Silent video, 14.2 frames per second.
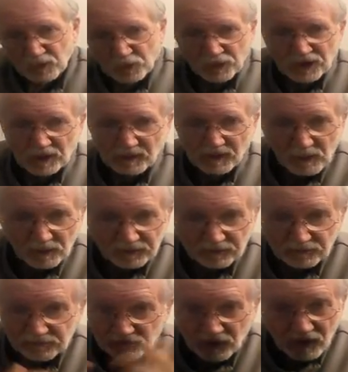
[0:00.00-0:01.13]
Will you be able to
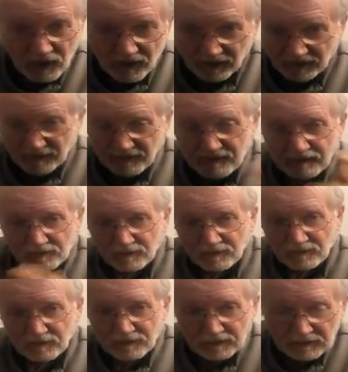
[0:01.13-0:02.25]
fly, you
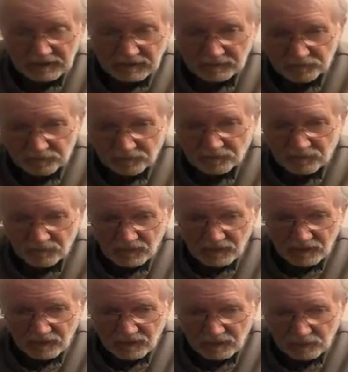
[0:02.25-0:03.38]
know?
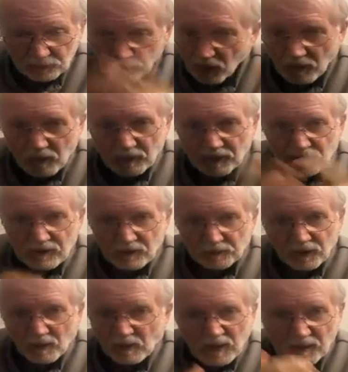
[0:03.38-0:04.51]
Probably. You'll
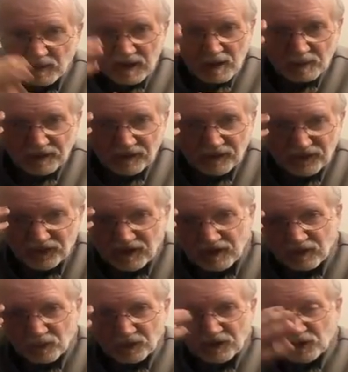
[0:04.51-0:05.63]
probably be able to
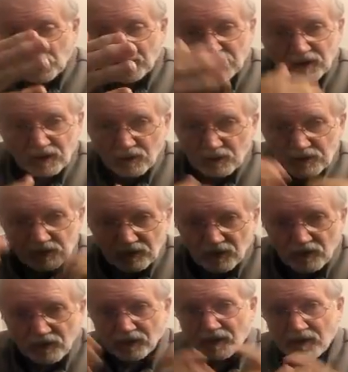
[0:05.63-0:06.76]
think where you want to go, and you'll
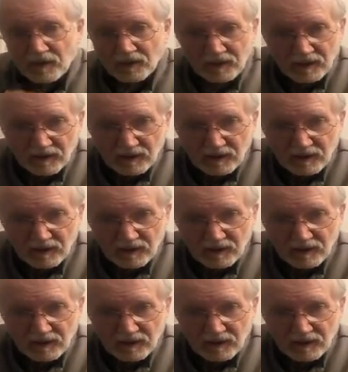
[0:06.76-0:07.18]
go there.